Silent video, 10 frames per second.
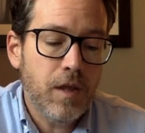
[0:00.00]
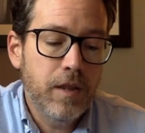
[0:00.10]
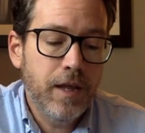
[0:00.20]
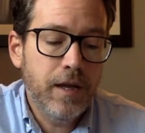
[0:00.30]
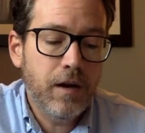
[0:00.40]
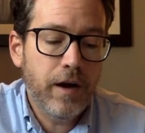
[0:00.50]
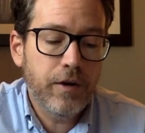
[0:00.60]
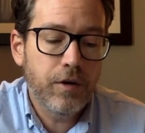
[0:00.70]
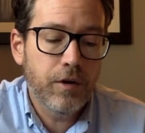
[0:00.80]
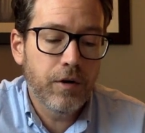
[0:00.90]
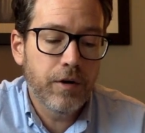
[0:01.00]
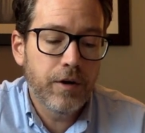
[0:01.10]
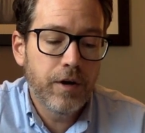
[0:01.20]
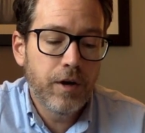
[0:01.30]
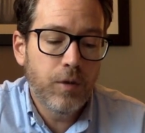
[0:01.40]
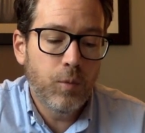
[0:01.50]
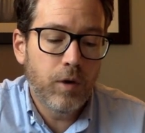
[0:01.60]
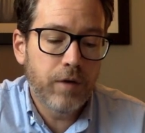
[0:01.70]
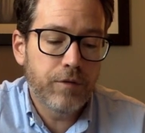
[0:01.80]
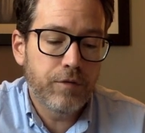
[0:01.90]
Then I heard
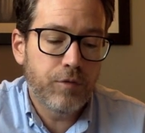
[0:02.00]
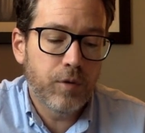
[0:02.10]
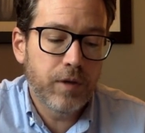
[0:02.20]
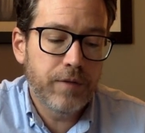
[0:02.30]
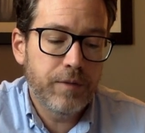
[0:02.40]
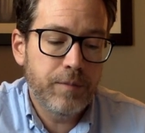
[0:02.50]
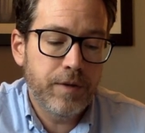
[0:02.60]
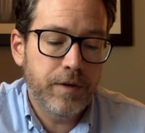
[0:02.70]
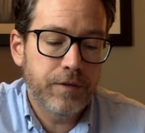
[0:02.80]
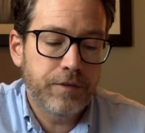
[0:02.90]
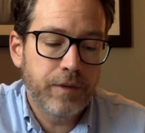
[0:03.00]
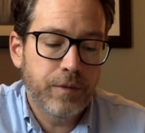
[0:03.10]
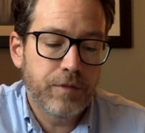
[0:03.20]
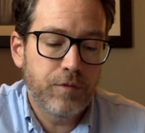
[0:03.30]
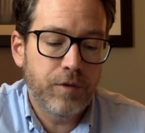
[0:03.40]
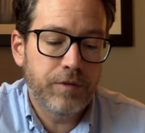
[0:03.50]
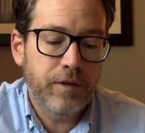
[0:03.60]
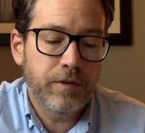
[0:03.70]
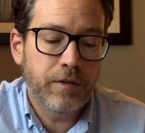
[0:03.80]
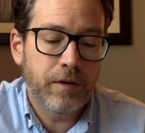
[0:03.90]
one of the four living beings say with a voice
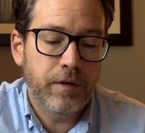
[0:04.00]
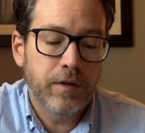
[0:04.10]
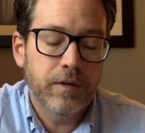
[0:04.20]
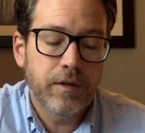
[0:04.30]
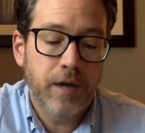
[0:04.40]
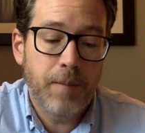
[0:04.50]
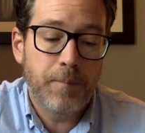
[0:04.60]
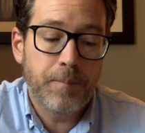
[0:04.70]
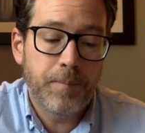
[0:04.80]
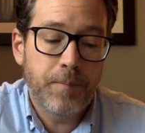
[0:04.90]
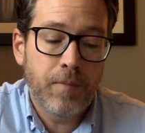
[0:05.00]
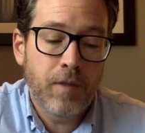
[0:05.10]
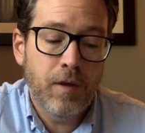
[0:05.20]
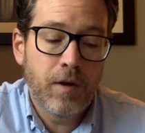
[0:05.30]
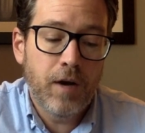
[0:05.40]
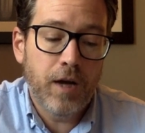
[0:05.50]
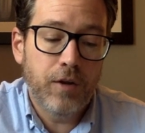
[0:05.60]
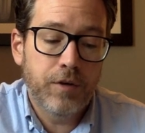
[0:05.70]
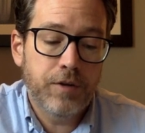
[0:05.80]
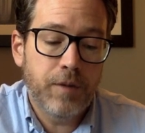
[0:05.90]
like thunder, come. I
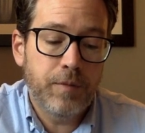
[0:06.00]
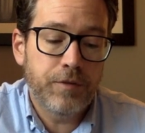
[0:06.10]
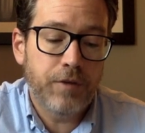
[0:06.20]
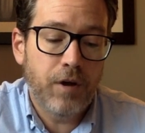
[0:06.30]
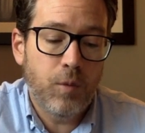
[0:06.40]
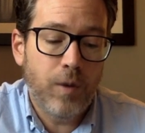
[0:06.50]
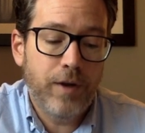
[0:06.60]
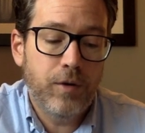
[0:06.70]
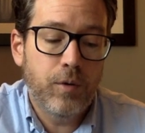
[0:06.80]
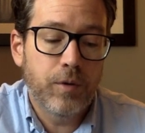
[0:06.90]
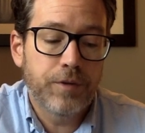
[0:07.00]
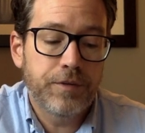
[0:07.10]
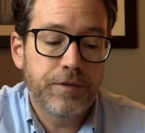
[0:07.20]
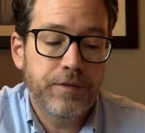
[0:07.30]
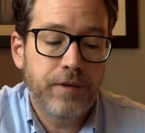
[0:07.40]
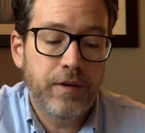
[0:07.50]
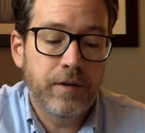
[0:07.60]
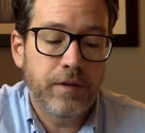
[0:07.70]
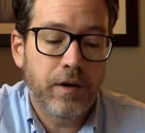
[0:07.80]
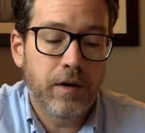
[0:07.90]
looked up and saw a white horse standing
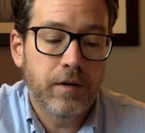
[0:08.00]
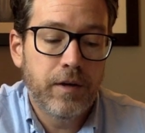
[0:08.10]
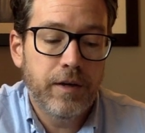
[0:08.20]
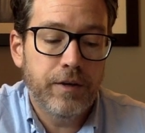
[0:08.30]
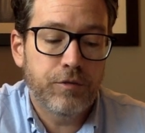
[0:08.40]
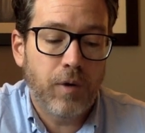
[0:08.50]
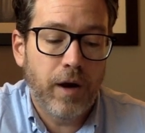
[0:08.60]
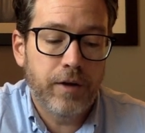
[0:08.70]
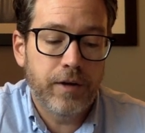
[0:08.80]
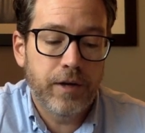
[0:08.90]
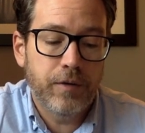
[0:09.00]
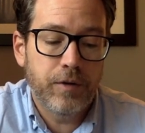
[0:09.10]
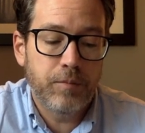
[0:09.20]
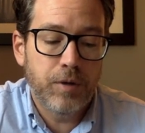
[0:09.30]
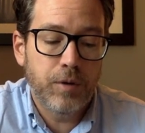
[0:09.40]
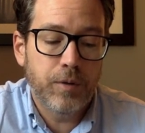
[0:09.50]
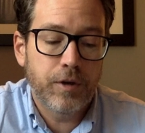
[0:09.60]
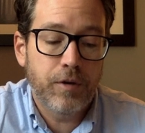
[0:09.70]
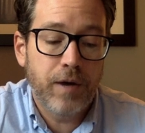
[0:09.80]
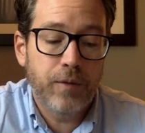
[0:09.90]
there. Its rider carried a bow, and a
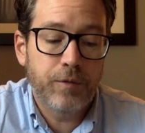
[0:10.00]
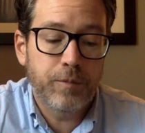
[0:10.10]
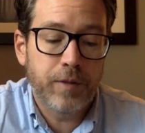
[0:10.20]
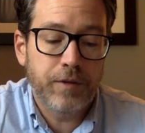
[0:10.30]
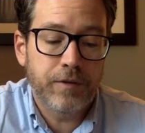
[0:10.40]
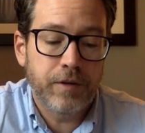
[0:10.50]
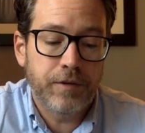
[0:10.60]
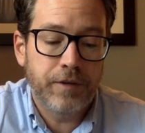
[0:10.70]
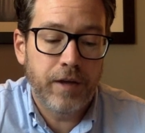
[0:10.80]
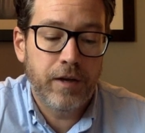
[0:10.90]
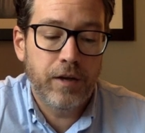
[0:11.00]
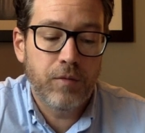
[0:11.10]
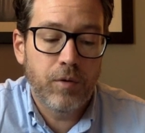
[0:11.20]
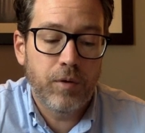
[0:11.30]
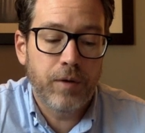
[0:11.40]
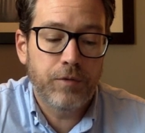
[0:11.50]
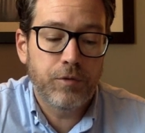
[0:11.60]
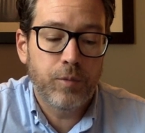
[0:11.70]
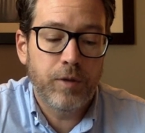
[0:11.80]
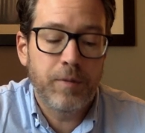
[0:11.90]
crown was placed on his head. He rode out to
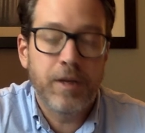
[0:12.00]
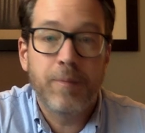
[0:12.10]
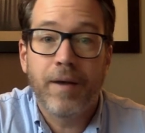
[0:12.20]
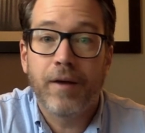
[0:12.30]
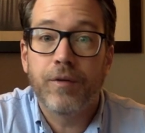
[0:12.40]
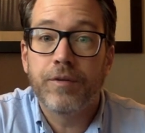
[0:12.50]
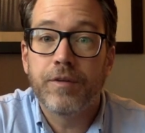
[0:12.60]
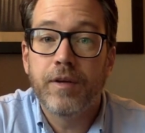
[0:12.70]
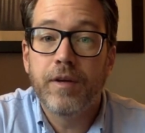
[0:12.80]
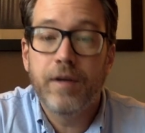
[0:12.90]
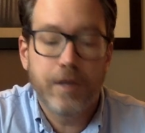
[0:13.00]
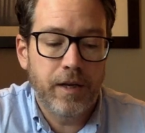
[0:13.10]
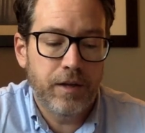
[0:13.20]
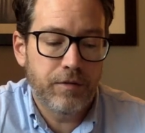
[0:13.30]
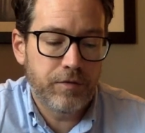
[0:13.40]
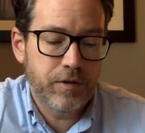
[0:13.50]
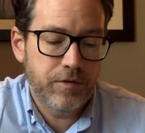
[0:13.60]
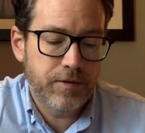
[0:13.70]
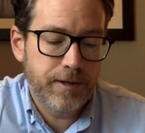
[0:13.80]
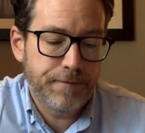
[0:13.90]
win many battles and gain the victory.